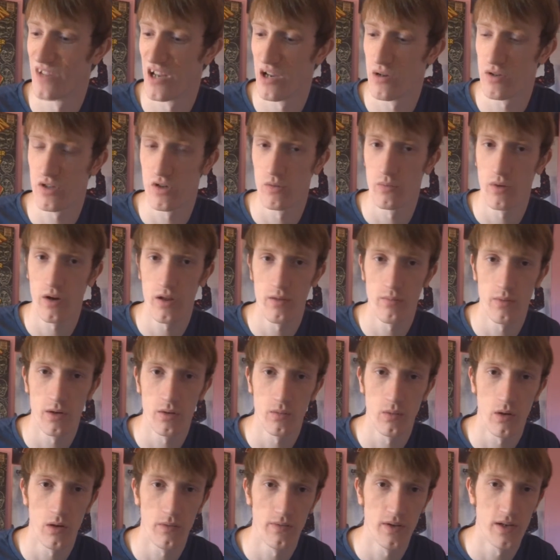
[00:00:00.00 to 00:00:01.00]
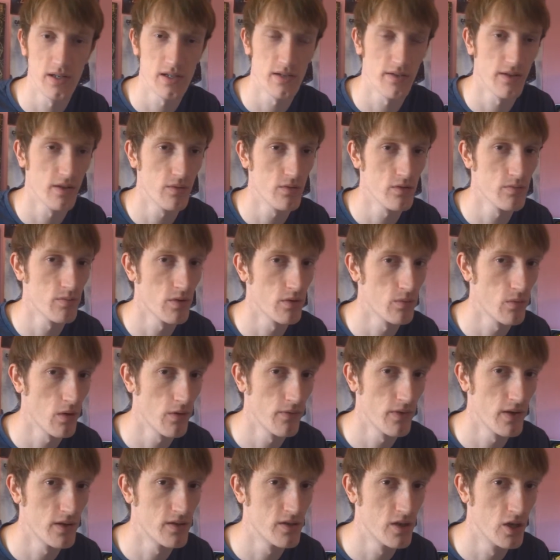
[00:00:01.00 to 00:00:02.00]
It was on one of the Modern Warfares. I think it was Modern
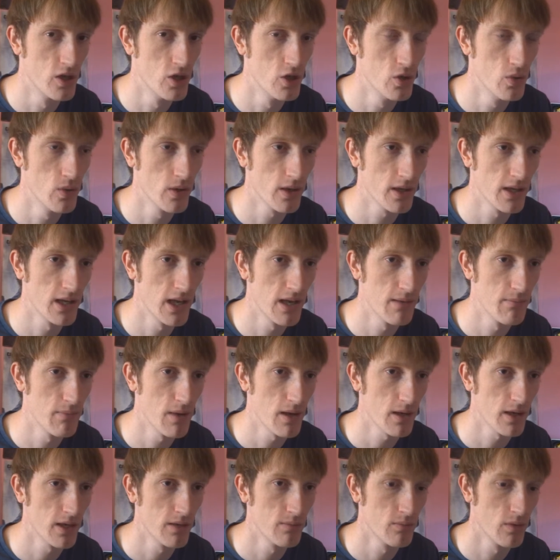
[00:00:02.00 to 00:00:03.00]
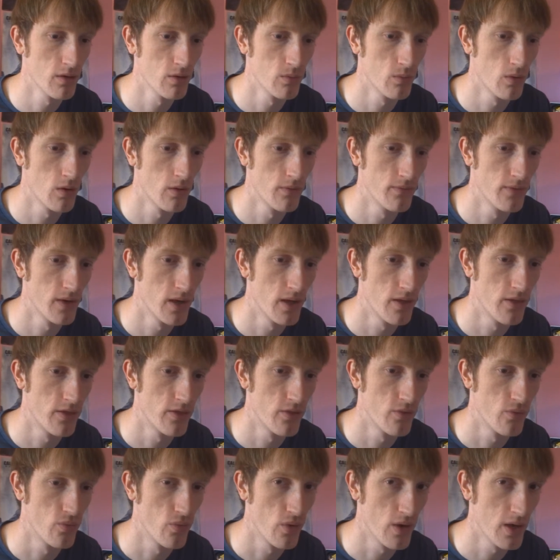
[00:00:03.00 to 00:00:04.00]
Warfare 2 and it came back in Modern Warfare
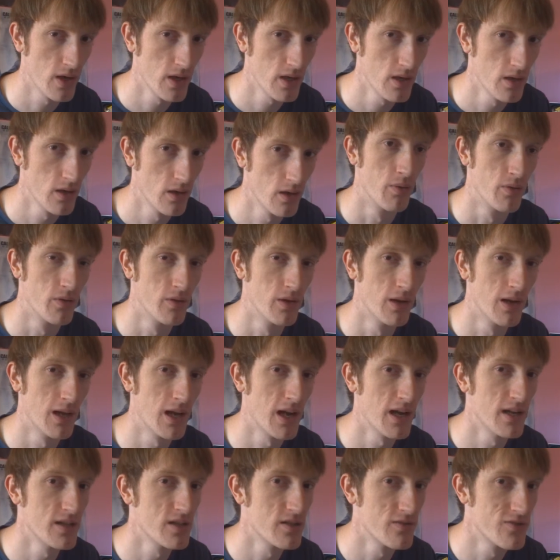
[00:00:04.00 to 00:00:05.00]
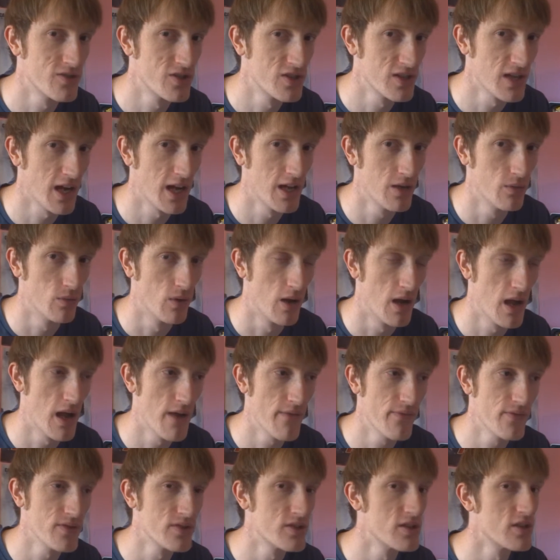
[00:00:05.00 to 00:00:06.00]
3. But the lines of sight were
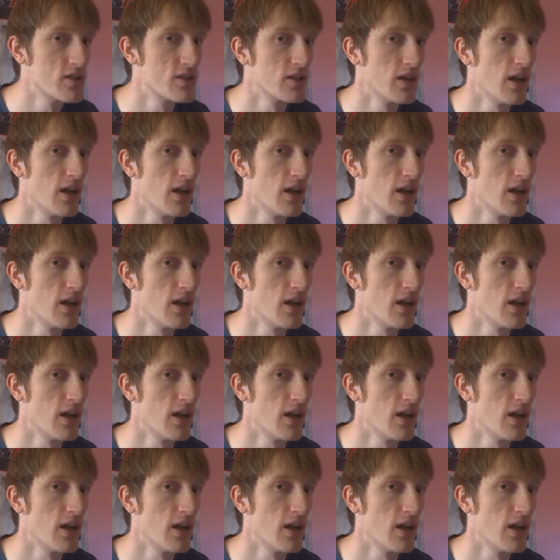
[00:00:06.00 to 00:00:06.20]
ever so